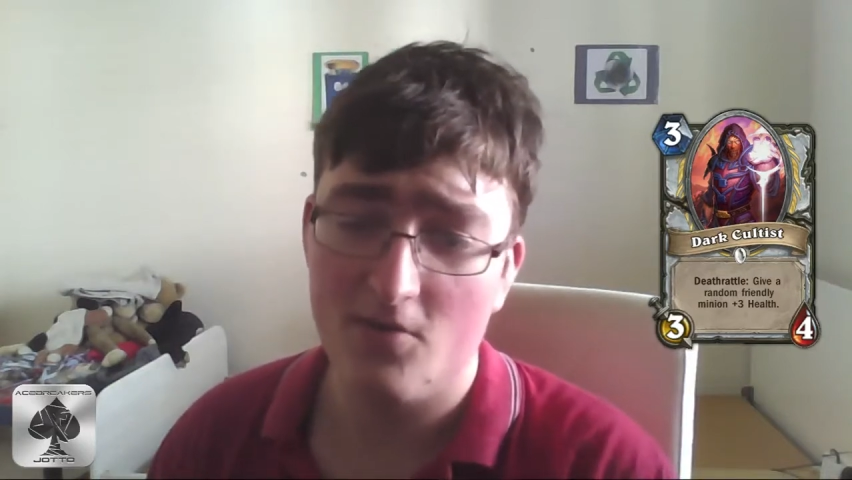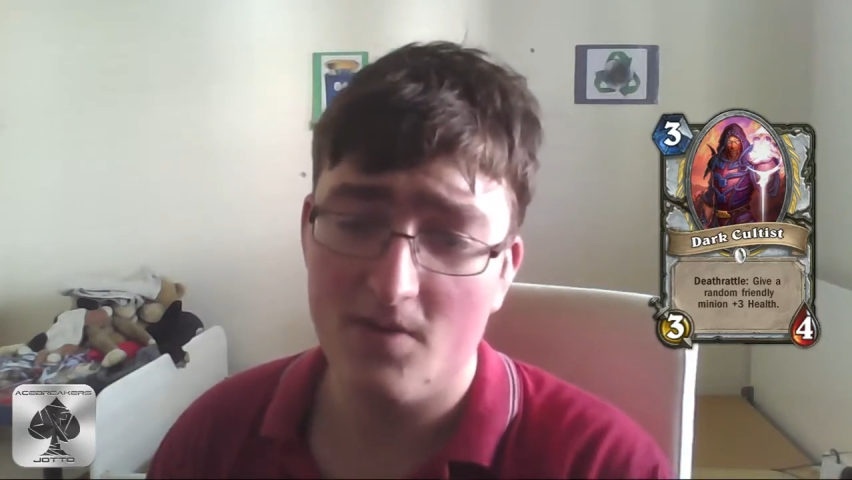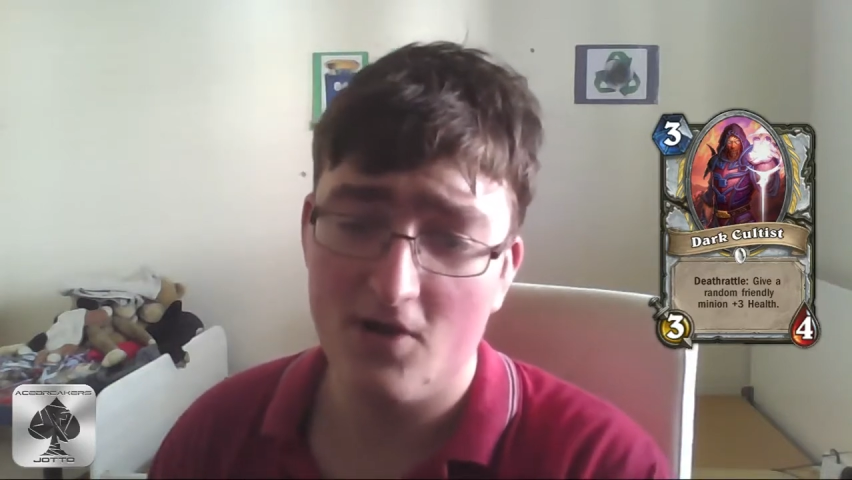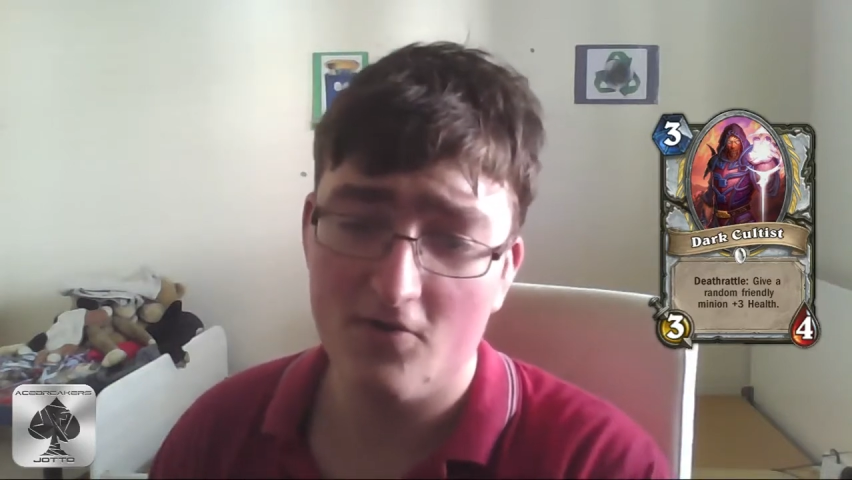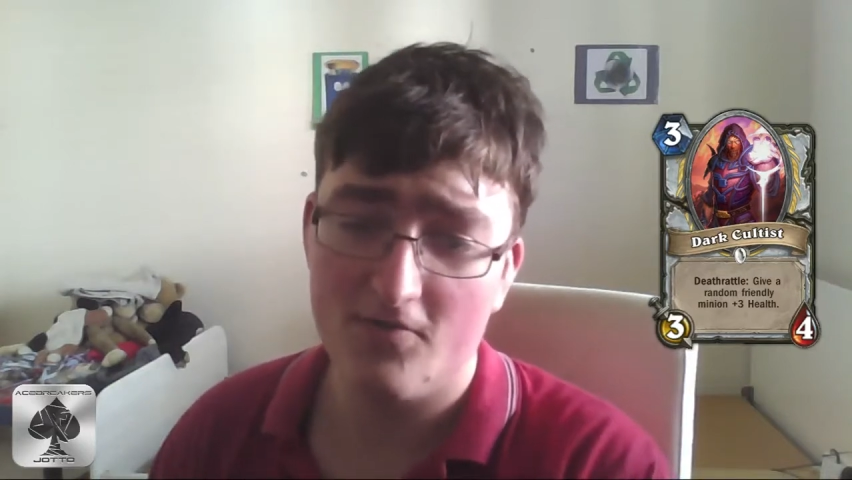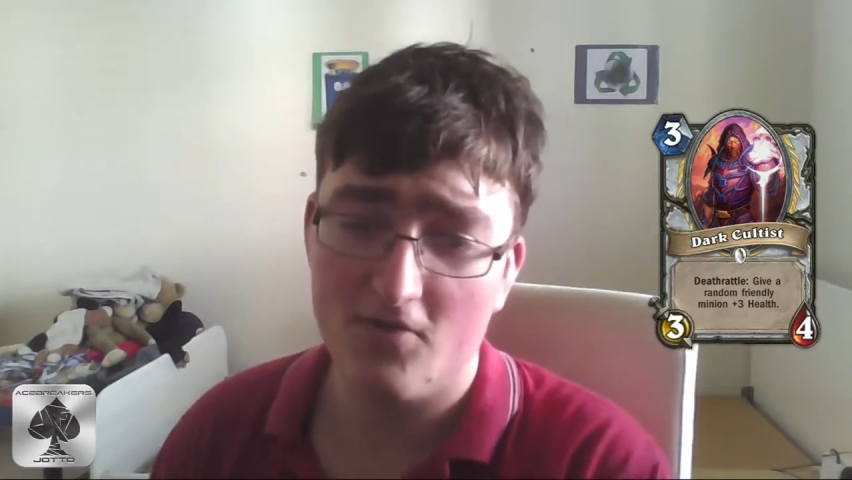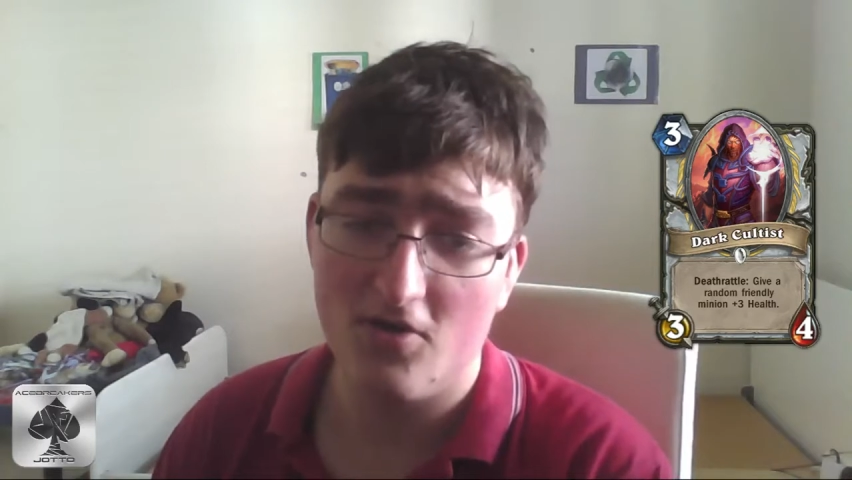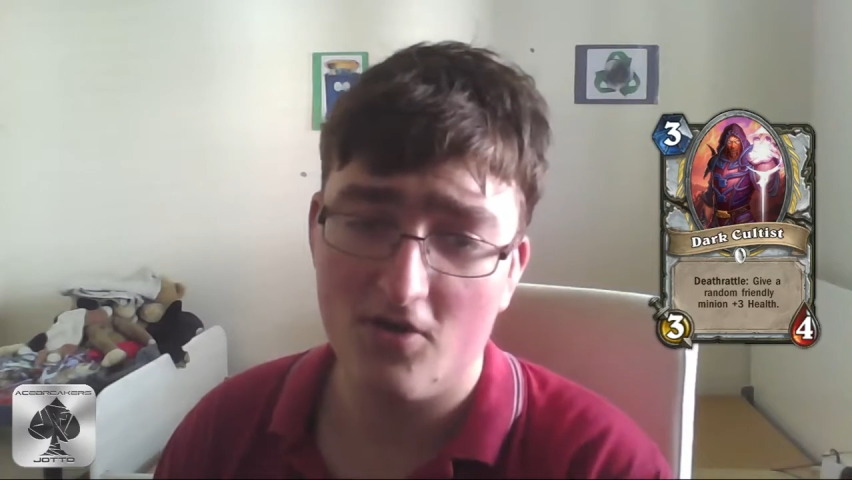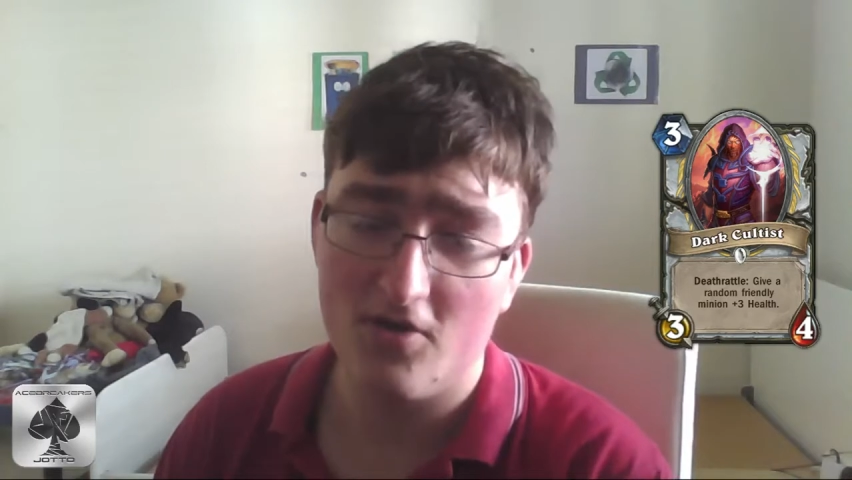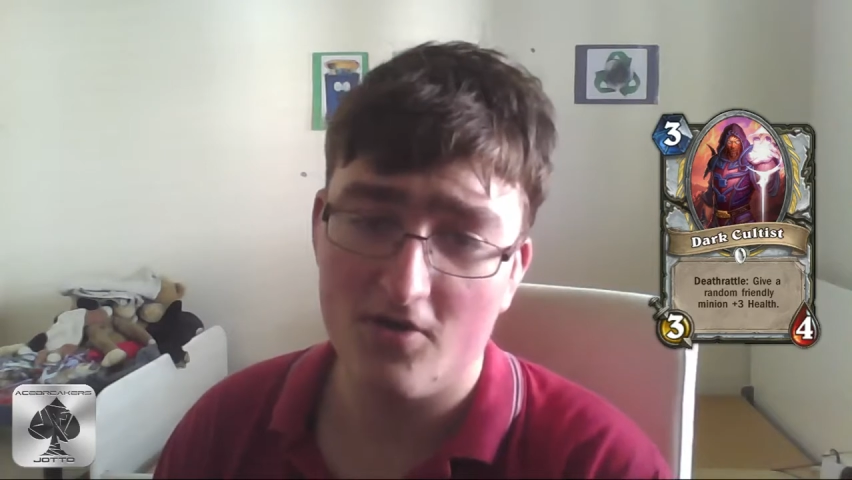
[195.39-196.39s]
powerful
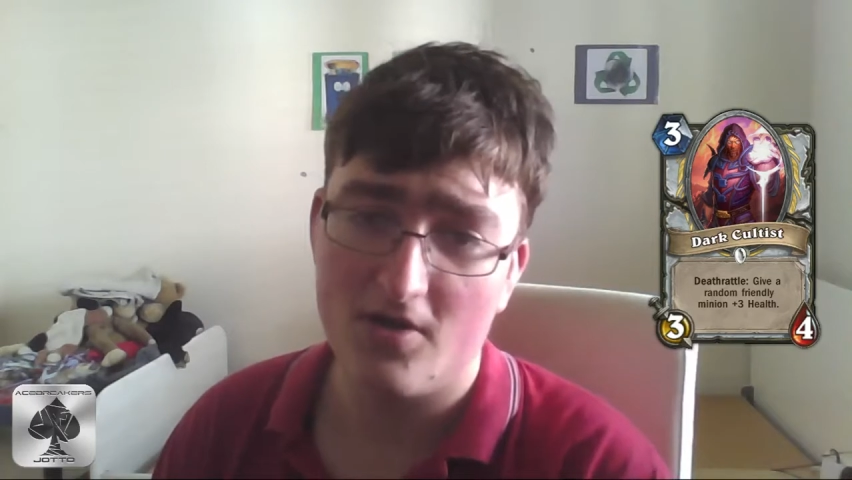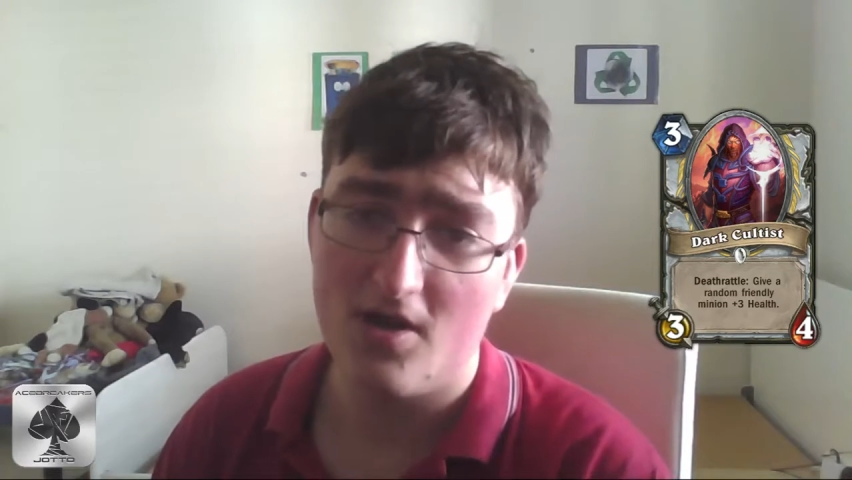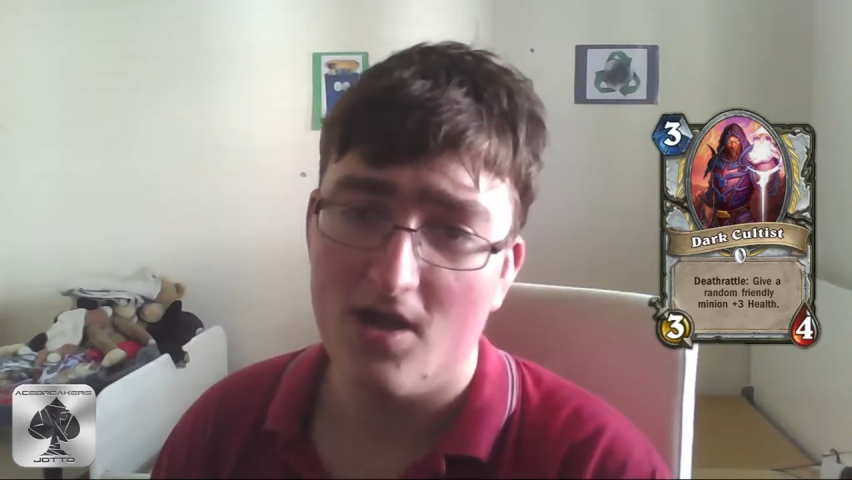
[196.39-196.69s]
card.